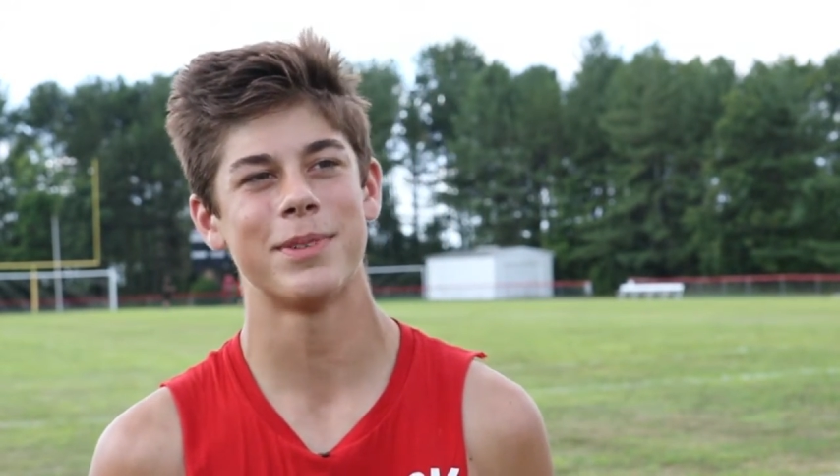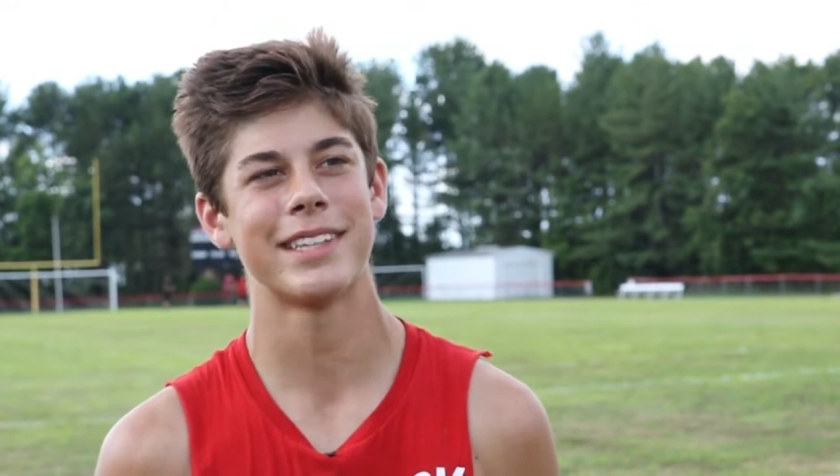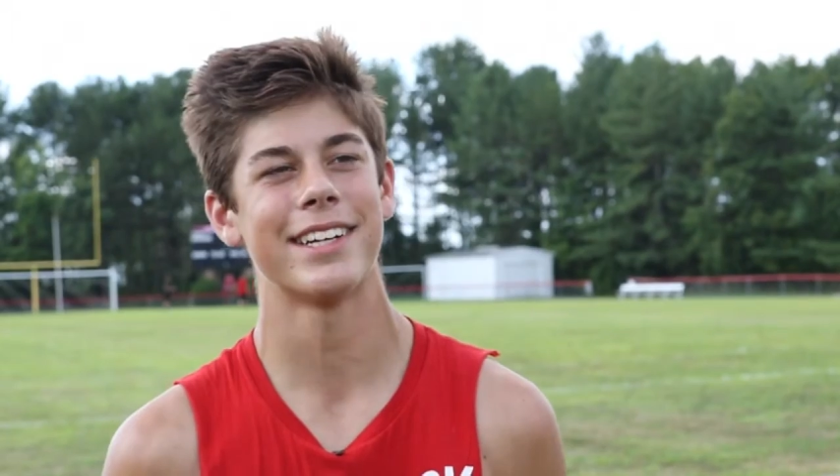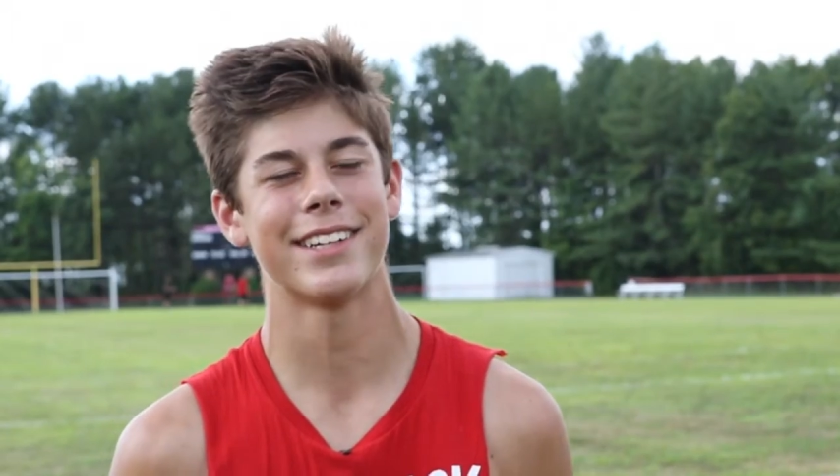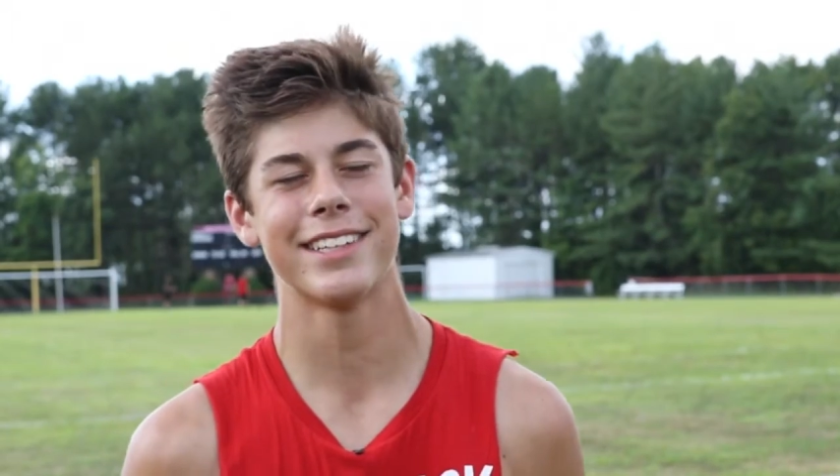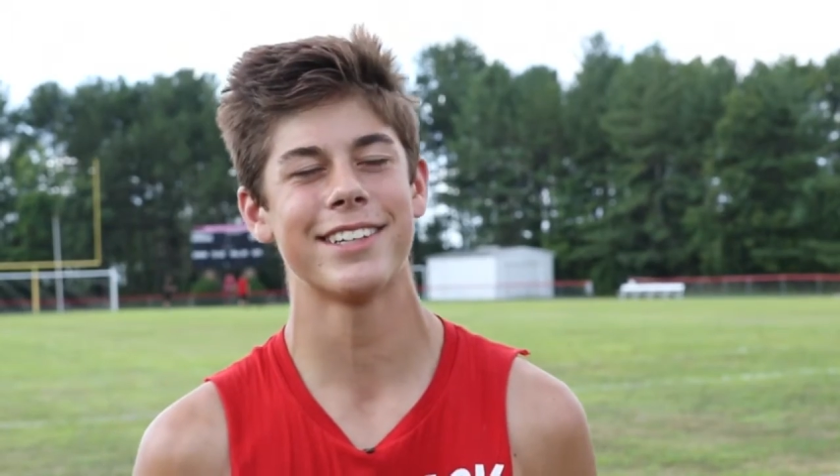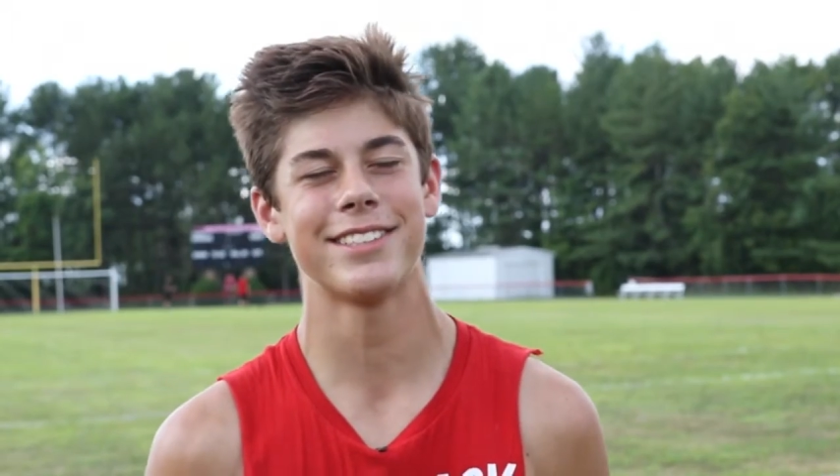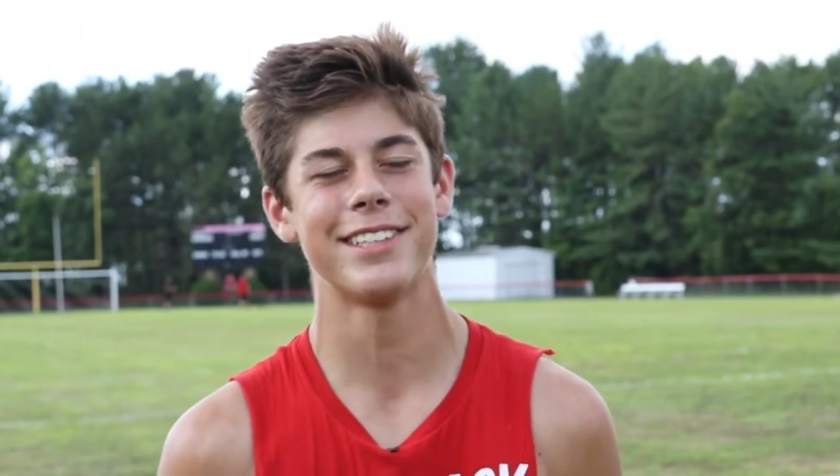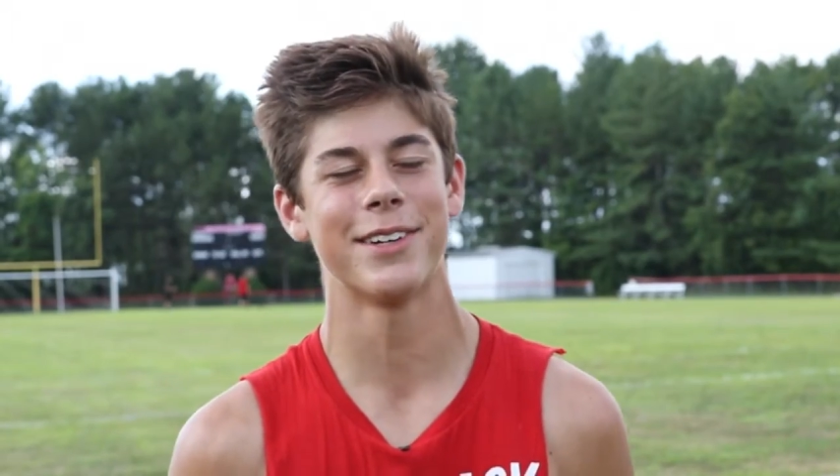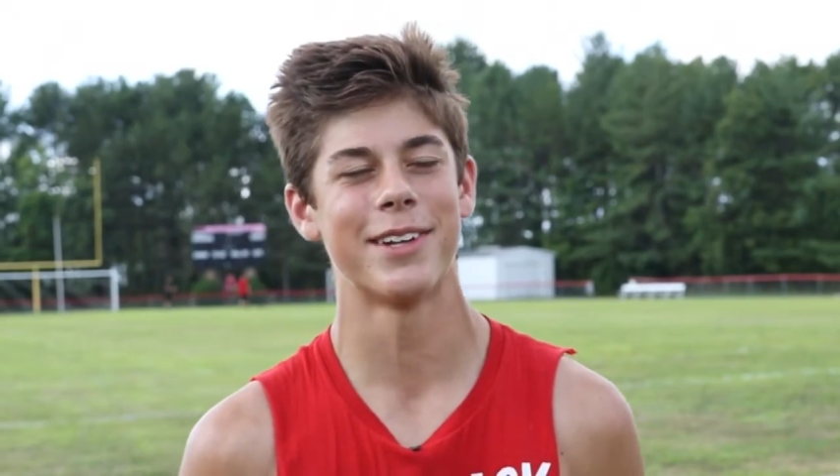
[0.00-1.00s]
but they're, they're
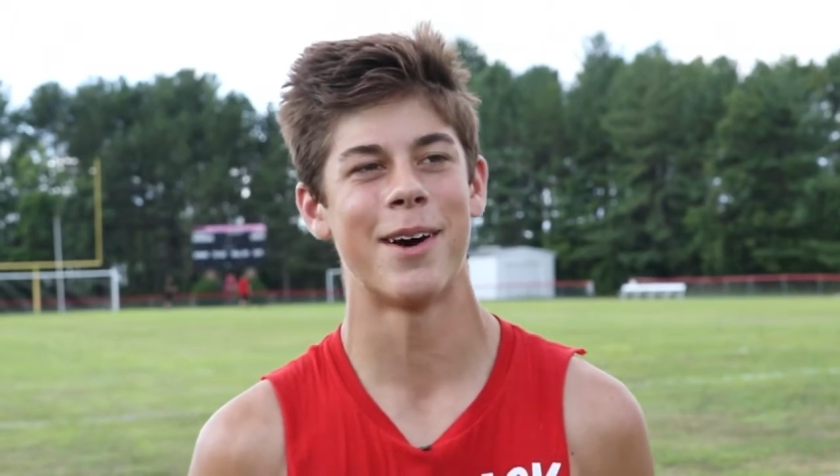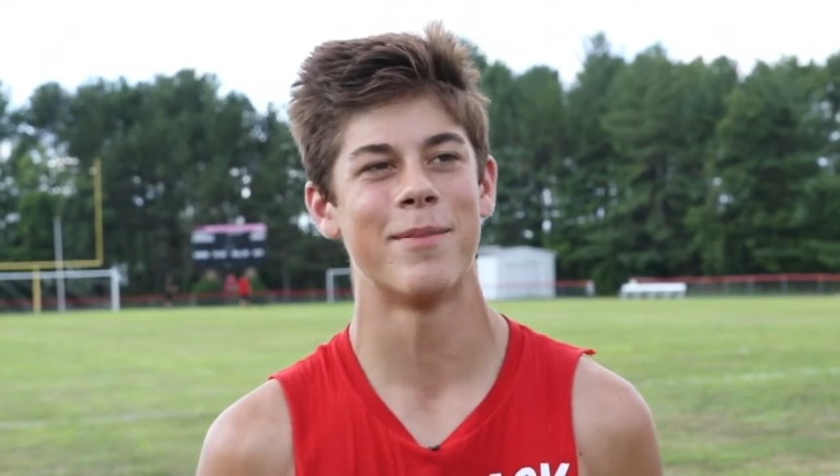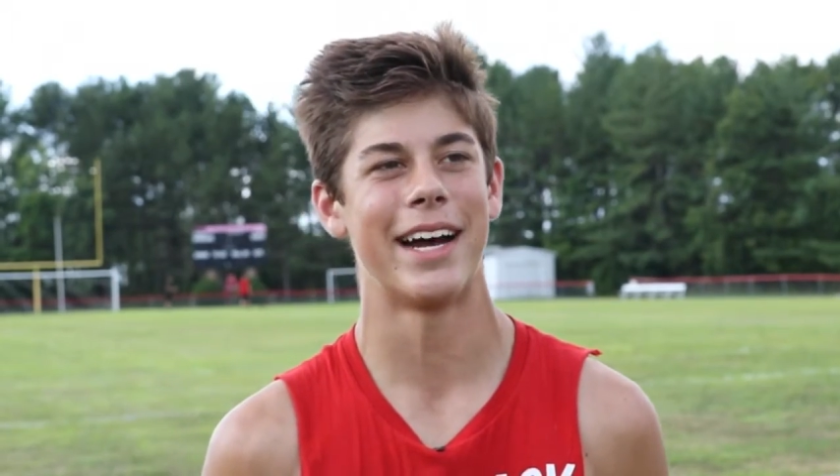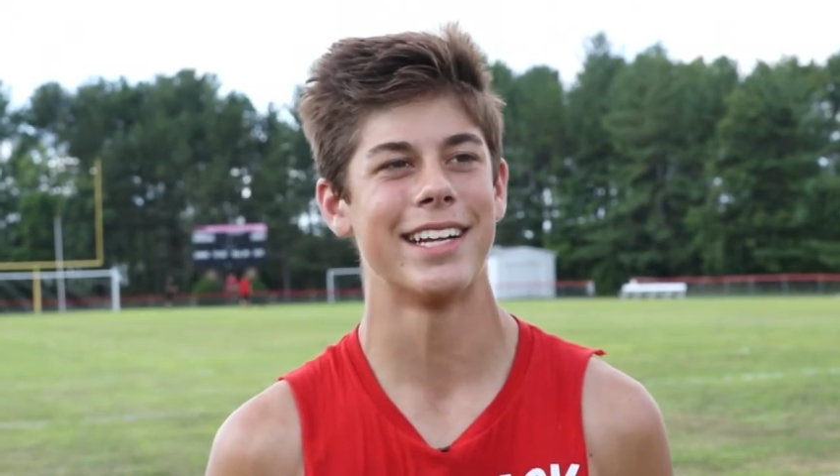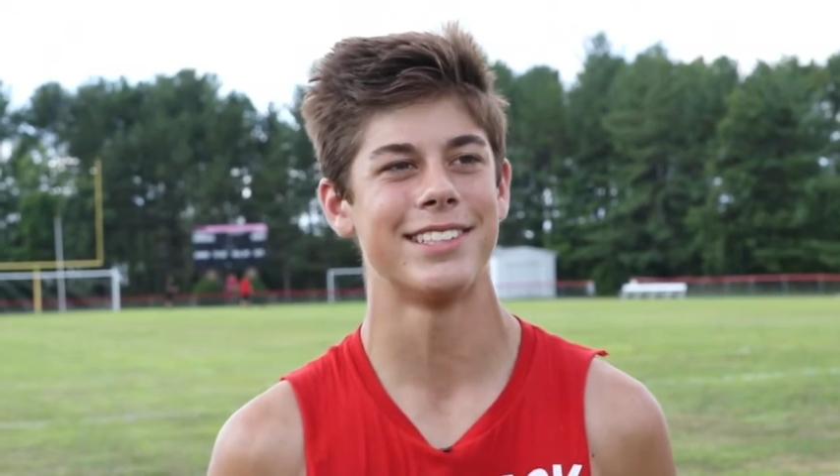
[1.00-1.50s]
still not bad